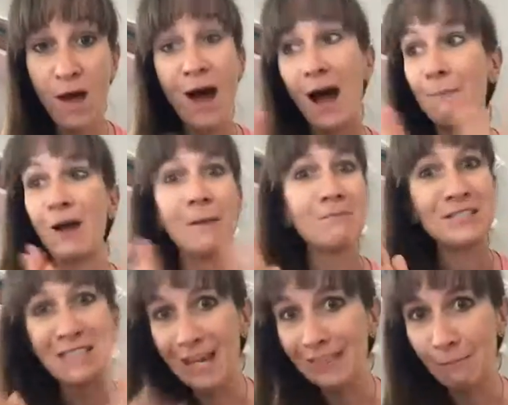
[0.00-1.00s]
I'm not
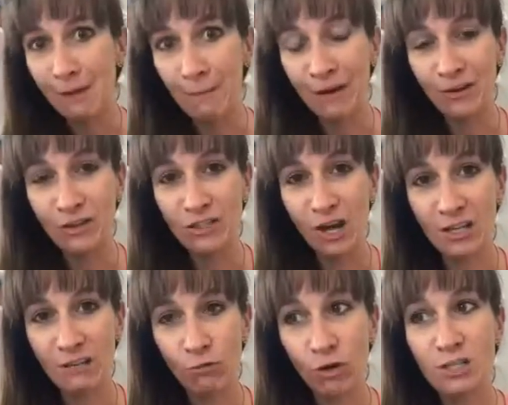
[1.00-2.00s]
upset that my parents got
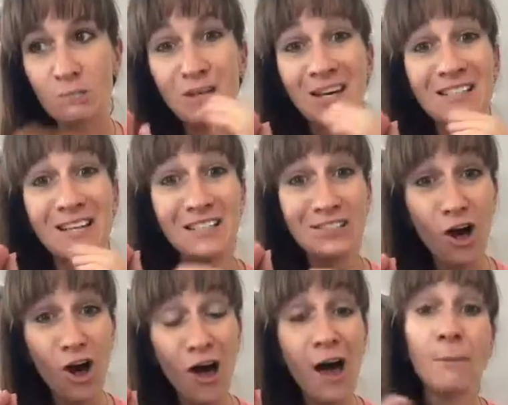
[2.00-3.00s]
divorced because I
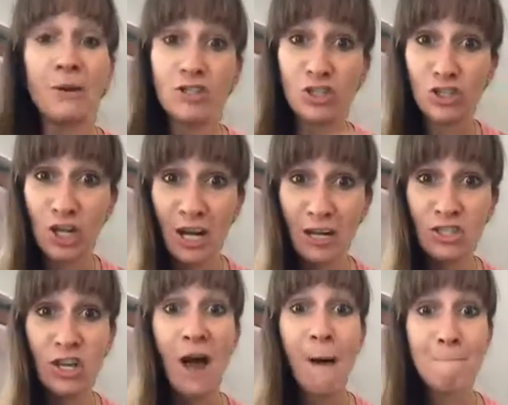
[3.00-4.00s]
saw how much it
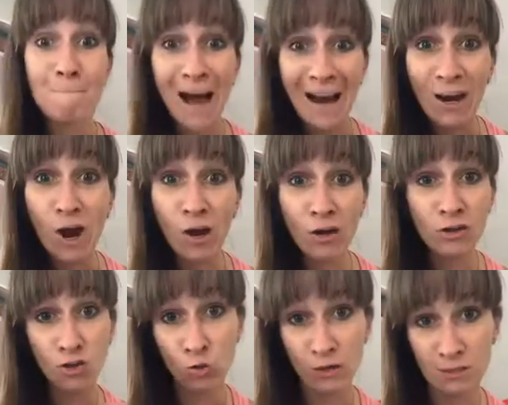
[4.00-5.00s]
changed my
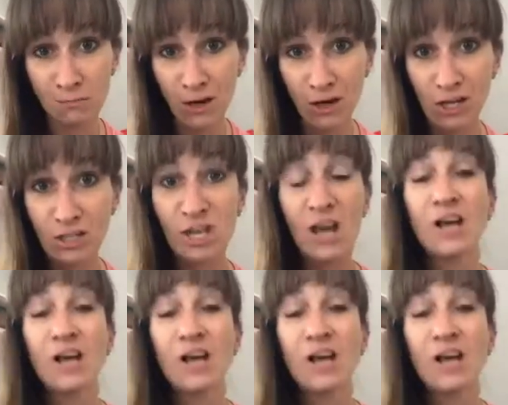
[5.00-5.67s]
heart towards marriage.